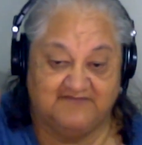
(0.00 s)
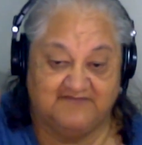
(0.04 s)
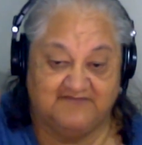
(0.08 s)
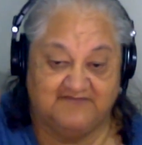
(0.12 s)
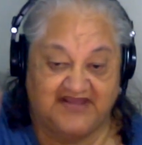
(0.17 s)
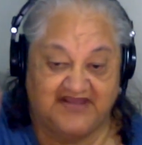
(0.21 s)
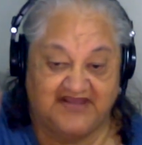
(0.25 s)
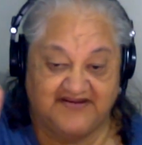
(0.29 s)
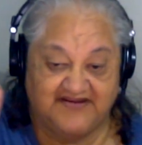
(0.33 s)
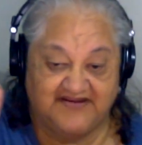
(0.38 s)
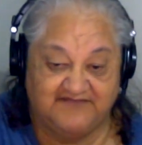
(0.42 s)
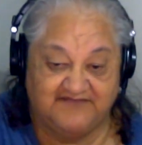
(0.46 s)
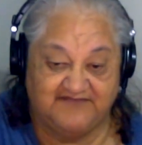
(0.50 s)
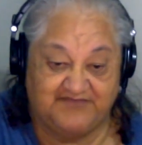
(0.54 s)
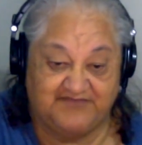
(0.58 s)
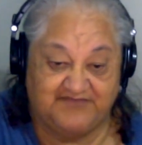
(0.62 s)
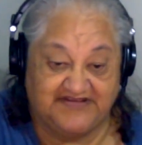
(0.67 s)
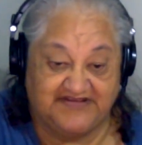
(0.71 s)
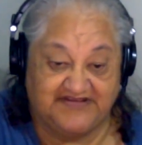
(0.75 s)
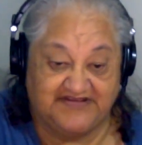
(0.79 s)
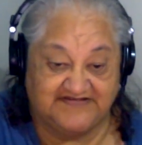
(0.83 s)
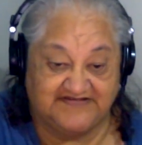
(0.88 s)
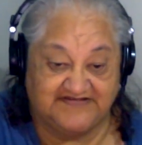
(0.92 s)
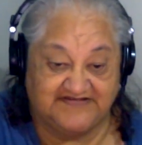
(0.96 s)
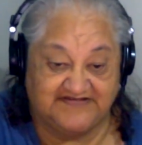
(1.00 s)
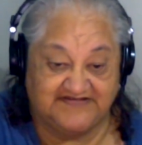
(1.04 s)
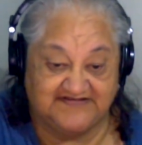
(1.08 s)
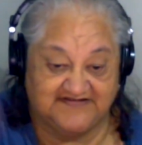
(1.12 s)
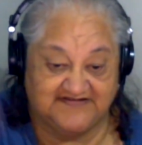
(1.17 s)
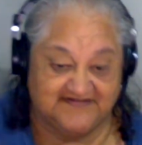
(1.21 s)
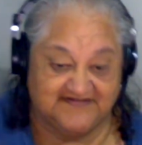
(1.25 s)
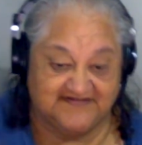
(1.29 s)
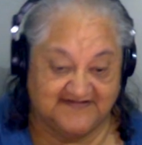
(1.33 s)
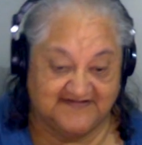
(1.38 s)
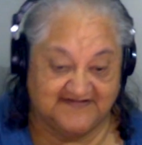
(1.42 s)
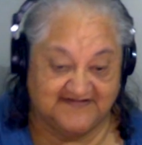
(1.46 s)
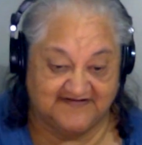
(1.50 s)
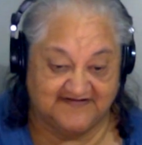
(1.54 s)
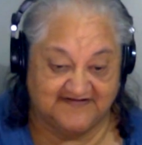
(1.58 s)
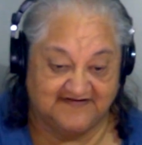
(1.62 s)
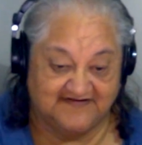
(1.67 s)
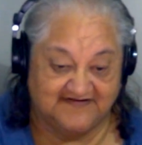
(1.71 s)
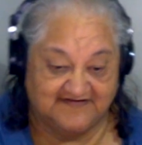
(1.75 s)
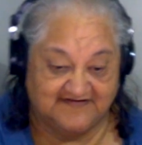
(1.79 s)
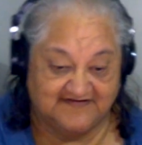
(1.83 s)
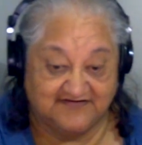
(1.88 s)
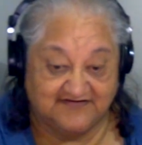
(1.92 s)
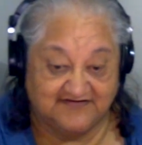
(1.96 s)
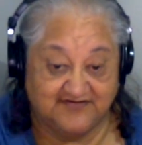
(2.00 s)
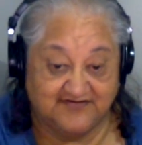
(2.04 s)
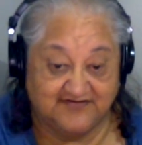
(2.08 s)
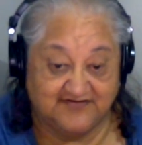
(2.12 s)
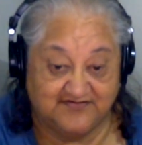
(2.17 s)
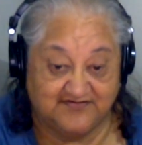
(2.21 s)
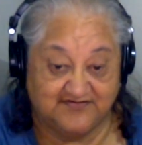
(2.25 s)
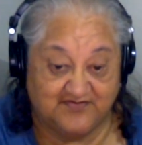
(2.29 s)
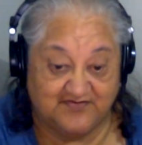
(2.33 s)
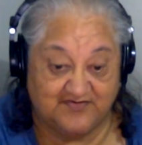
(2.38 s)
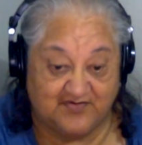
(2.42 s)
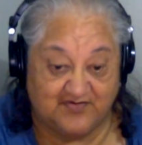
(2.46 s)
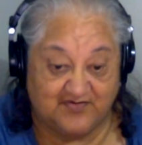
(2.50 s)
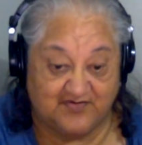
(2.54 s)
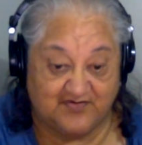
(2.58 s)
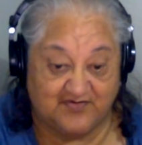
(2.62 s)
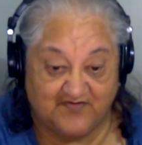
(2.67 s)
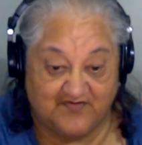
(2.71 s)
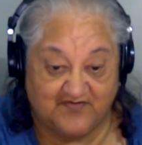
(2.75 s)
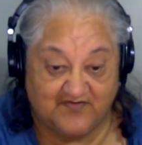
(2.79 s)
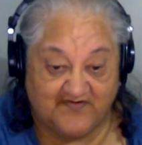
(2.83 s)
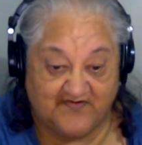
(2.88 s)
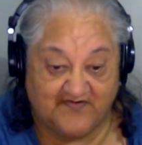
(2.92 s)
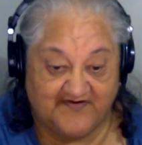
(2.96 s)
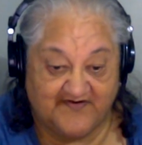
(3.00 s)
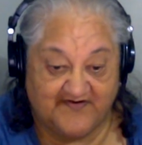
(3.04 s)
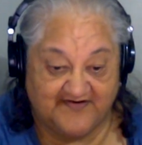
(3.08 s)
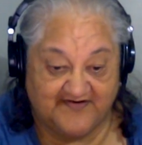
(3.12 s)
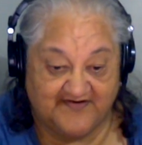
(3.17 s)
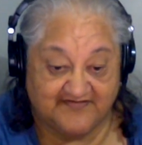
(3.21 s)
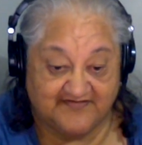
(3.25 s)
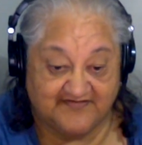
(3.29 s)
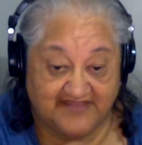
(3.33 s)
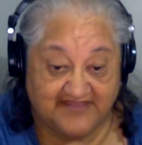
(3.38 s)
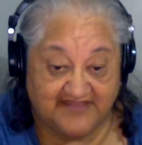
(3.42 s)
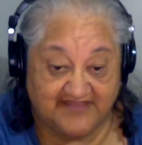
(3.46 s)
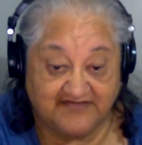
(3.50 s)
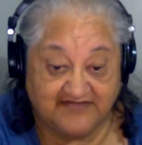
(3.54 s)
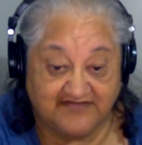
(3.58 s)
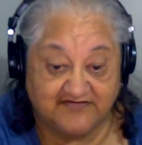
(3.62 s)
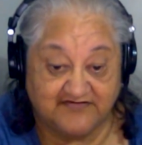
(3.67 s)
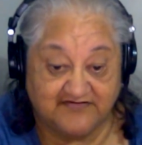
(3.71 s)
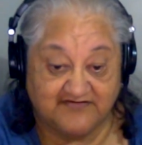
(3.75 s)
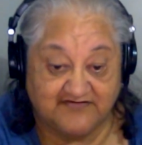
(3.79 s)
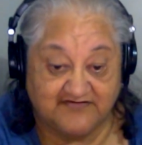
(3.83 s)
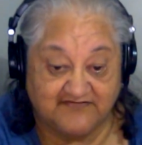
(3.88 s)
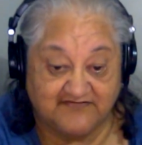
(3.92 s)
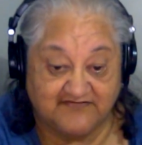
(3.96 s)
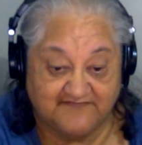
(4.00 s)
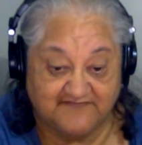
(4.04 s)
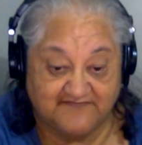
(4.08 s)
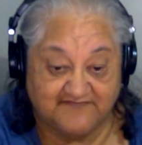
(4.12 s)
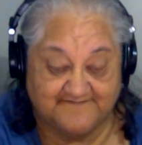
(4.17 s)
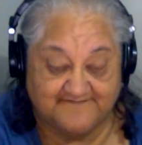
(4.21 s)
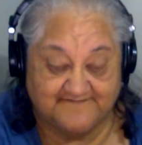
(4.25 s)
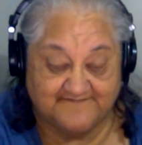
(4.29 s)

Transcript: Mighty at peace to you all. Thank you.